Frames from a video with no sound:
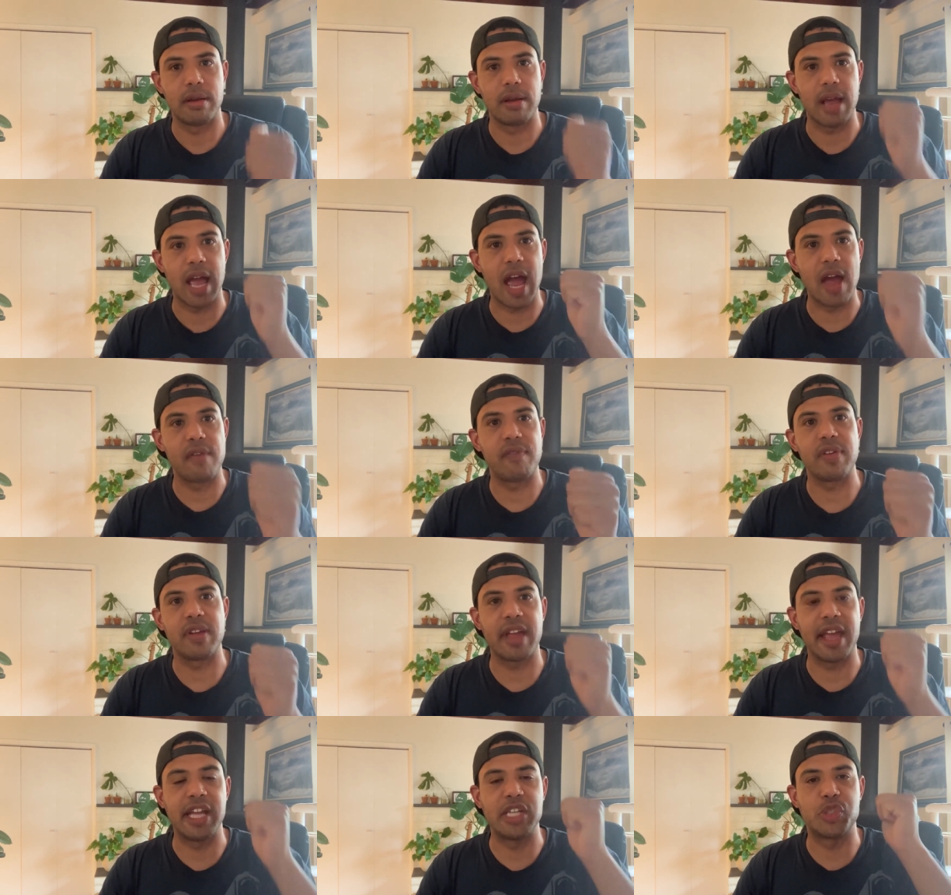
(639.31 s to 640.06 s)

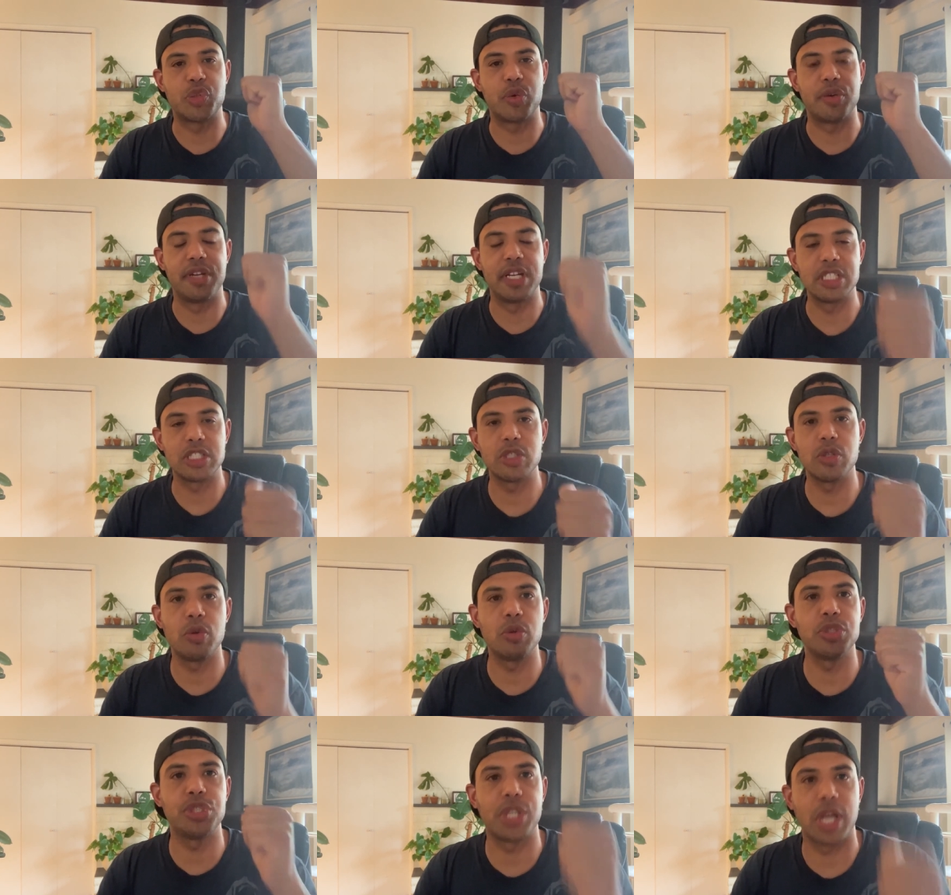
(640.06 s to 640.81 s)
having a
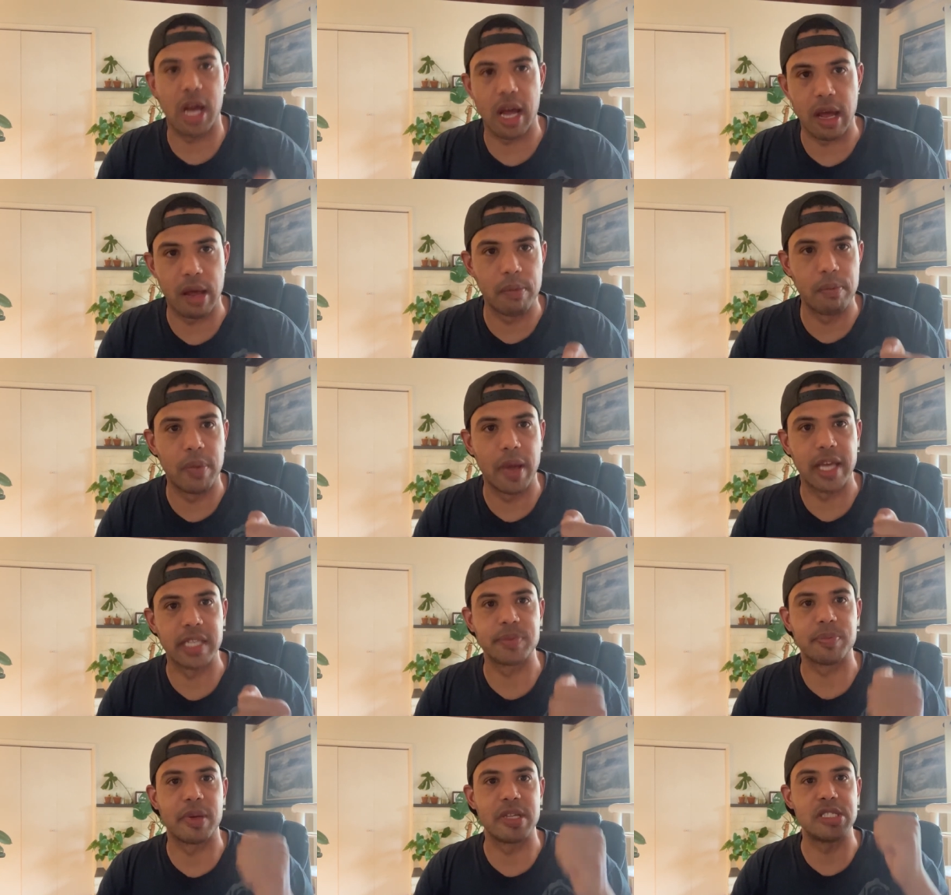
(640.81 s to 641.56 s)
traditional job
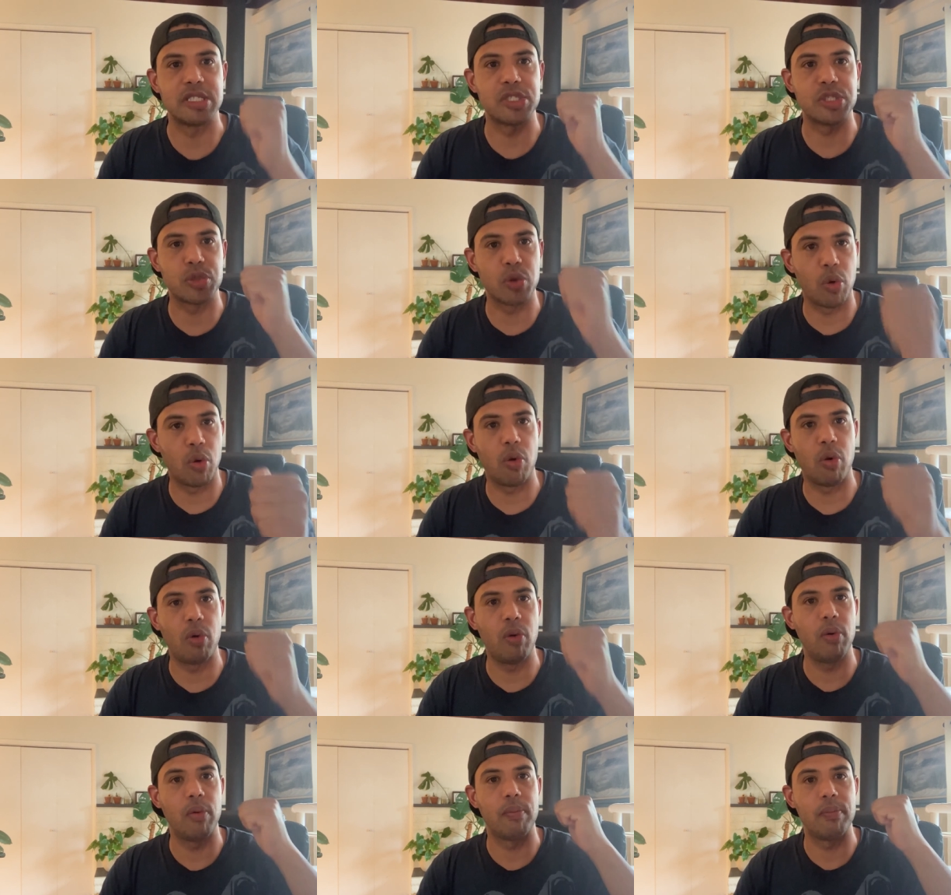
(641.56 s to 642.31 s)
as my
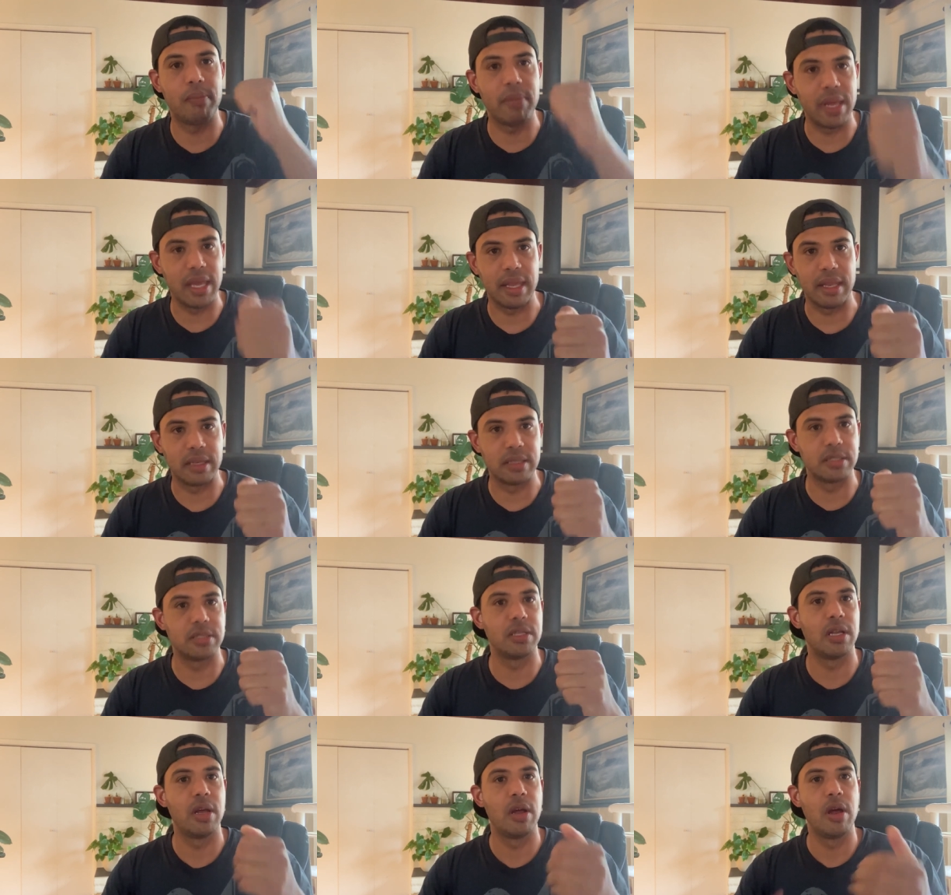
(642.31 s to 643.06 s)
sole
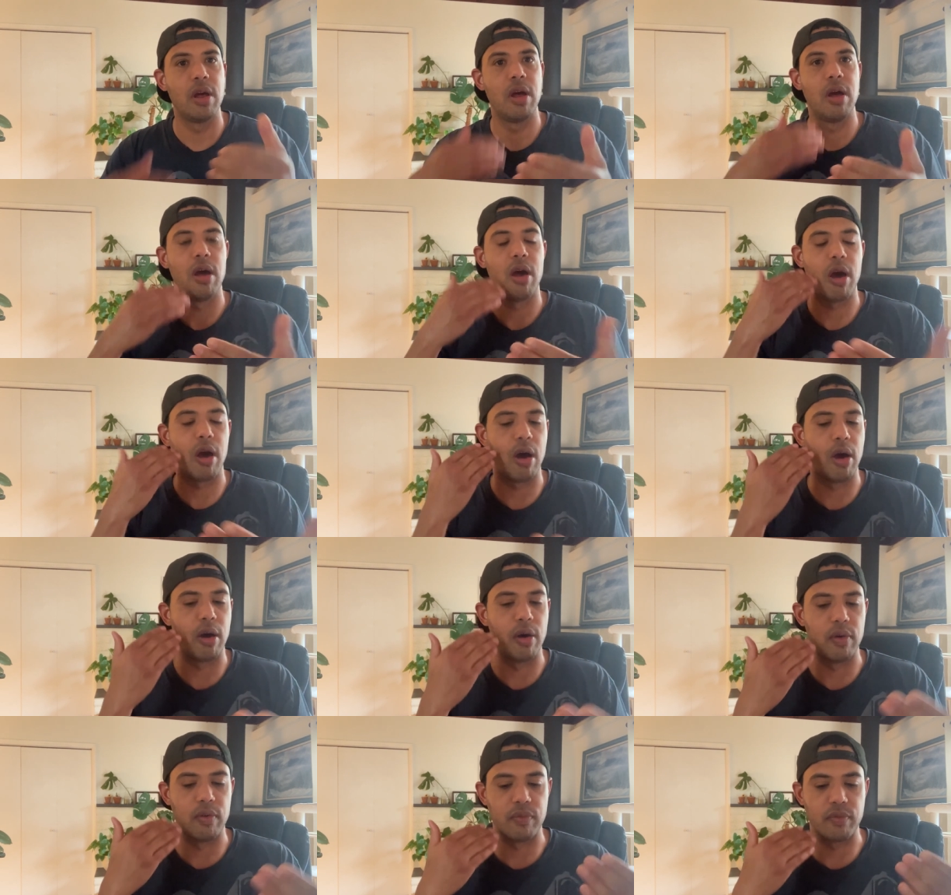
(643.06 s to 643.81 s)
means
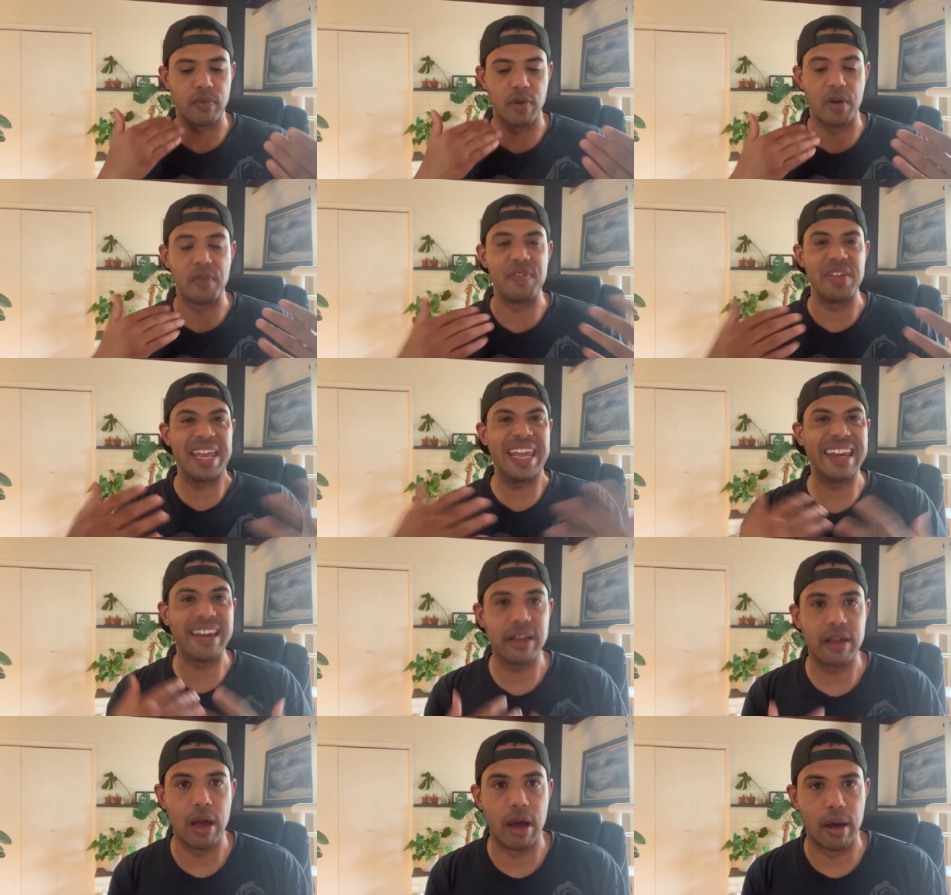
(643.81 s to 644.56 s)
of, of
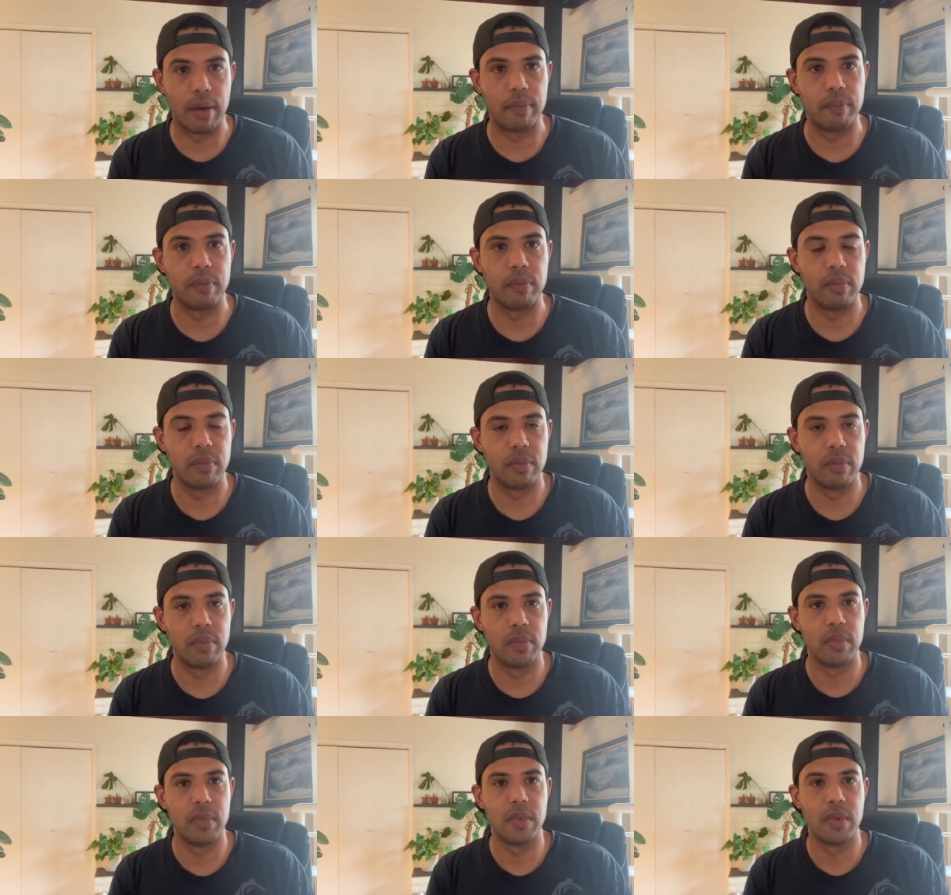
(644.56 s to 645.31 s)
income
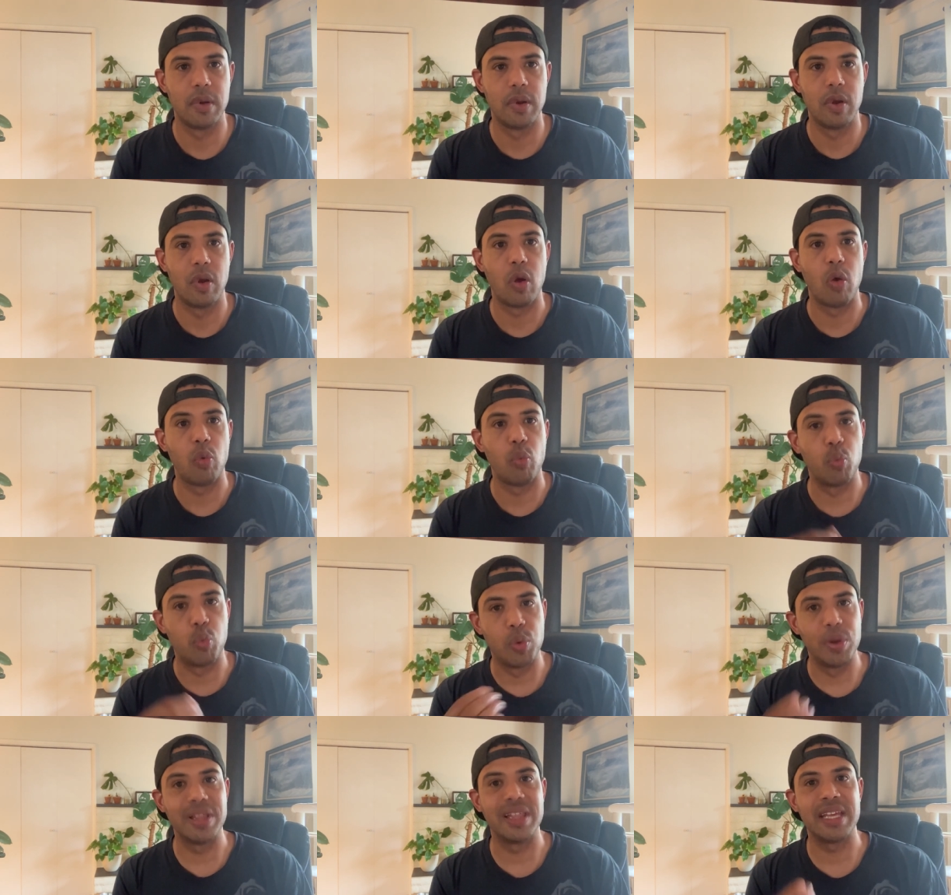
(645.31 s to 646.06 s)

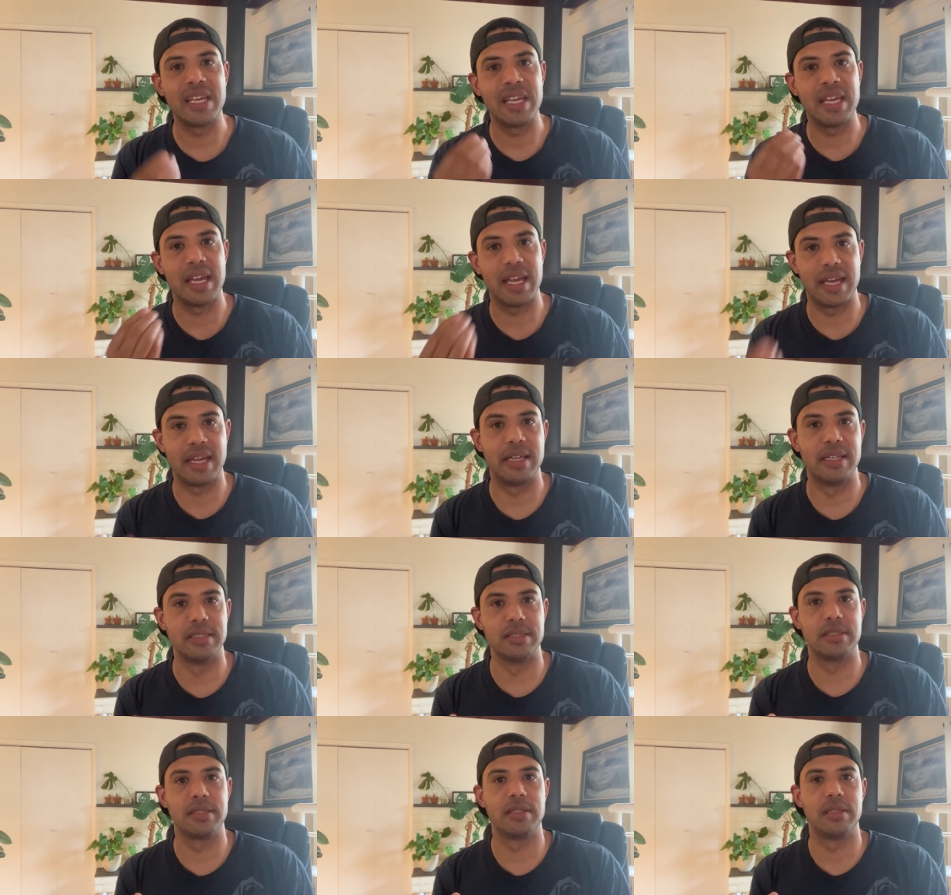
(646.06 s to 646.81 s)
really
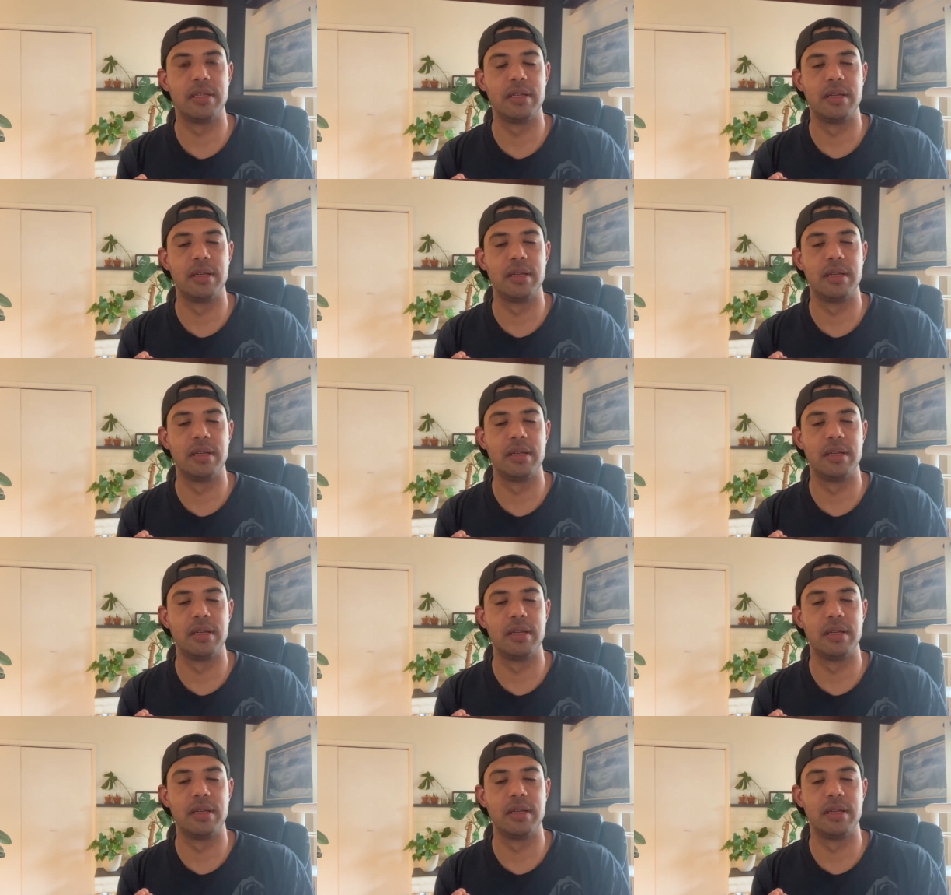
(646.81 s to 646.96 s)
is.